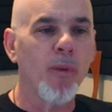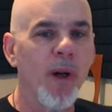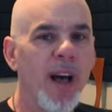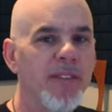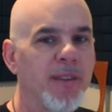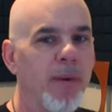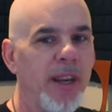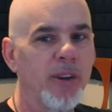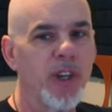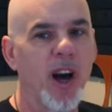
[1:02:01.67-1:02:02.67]
we'll have somebody
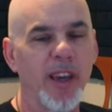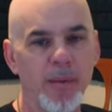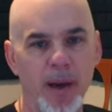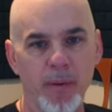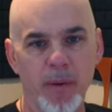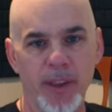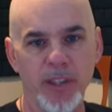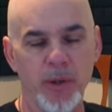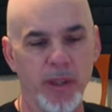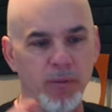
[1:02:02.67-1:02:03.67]
here talking about it with
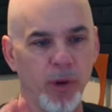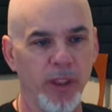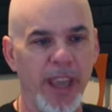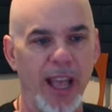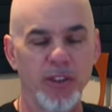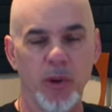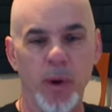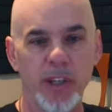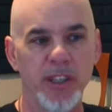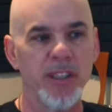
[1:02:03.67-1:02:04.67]
us who can really answer
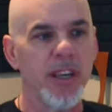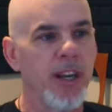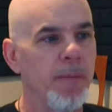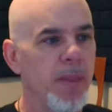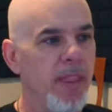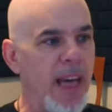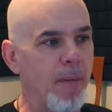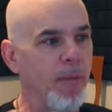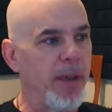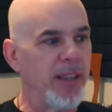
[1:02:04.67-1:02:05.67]
questions. That
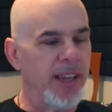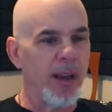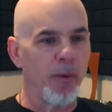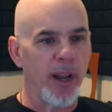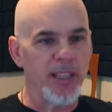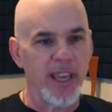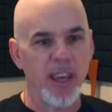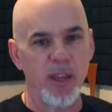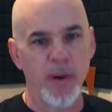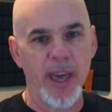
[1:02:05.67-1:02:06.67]
will be a day where I say
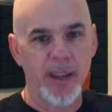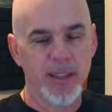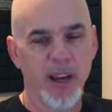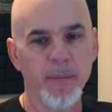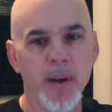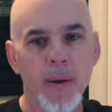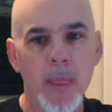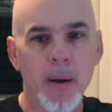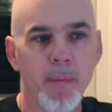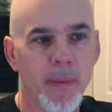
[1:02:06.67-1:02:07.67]
to you ahead of time,
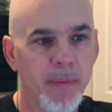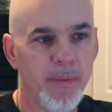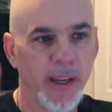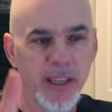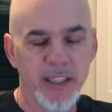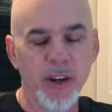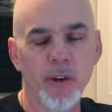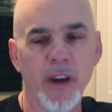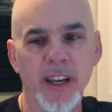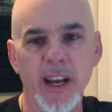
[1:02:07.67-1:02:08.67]
the casino
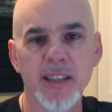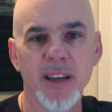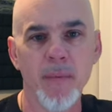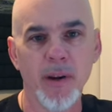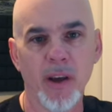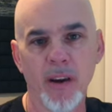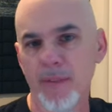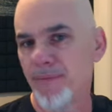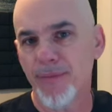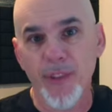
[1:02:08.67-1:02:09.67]
credit guy's coming on
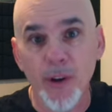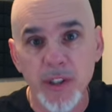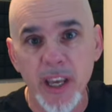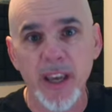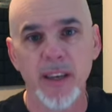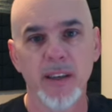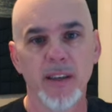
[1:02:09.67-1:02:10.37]
on Thursday.